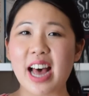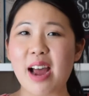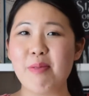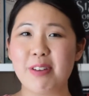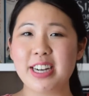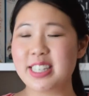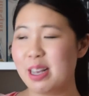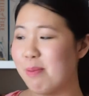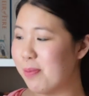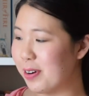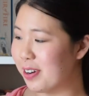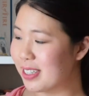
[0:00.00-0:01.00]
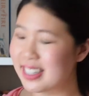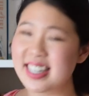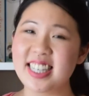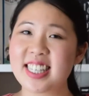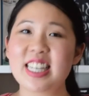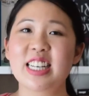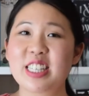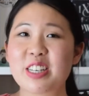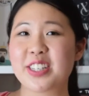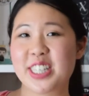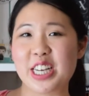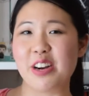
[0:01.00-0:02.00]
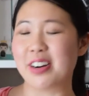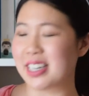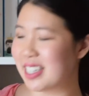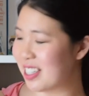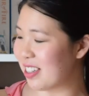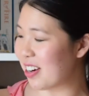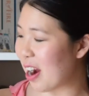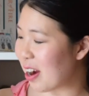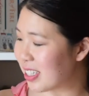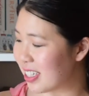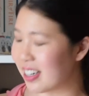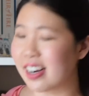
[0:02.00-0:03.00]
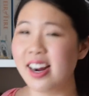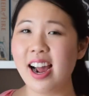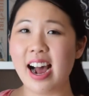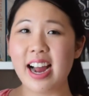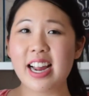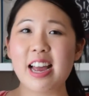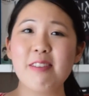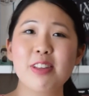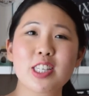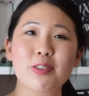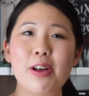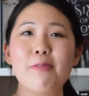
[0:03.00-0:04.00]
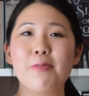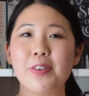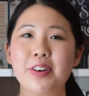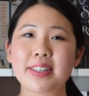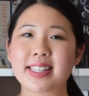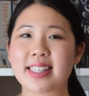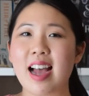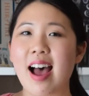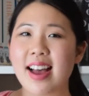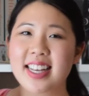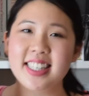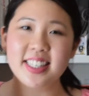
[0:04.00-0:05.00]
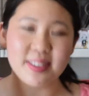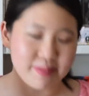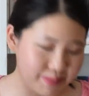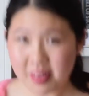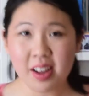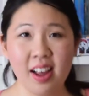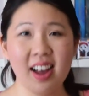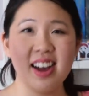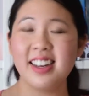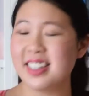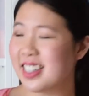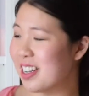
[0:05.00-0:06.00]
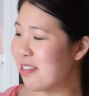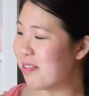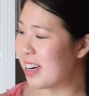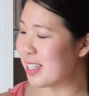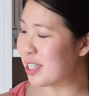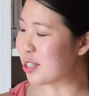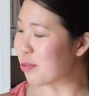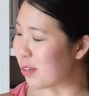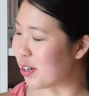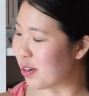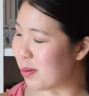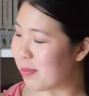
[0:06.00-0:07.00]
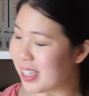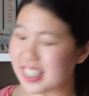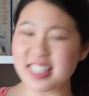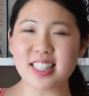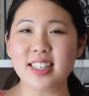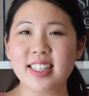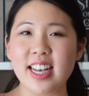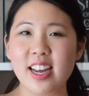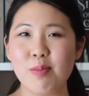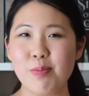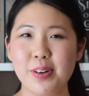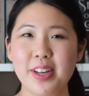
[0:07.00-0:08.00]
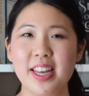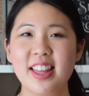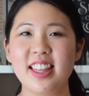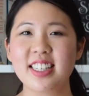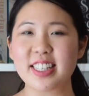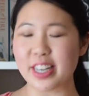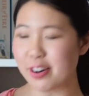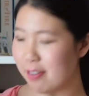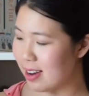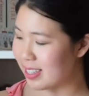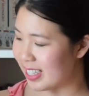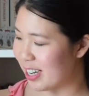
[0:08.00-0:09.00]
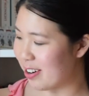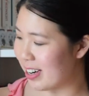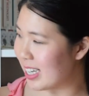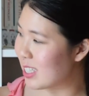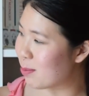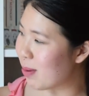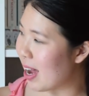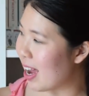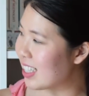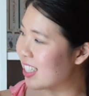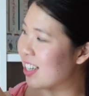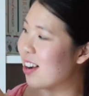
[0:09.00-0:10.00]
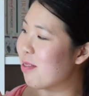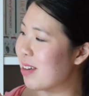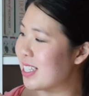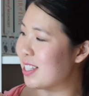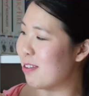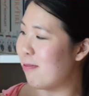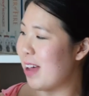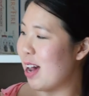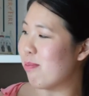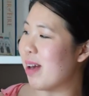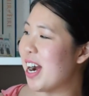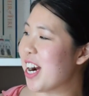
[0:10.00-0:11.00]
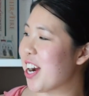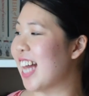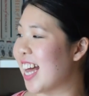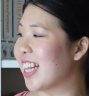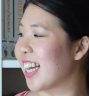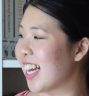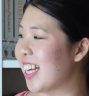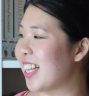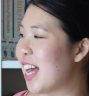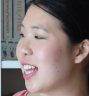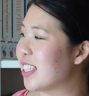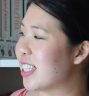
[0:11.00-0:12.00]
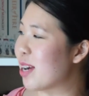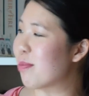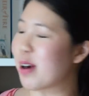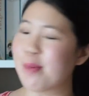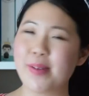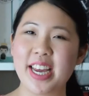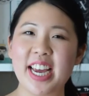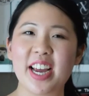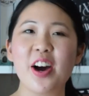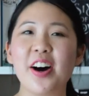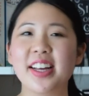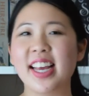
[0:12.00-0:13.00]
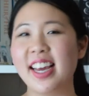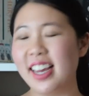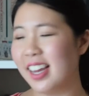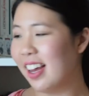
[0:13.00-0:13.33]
libraries and books, this is your series to go to. I gave this one 4 stars. I also read Swarm, which is the second book in the Zero series by Scott Westerfeld, Margo Lanagan, and Deborah Biancotti.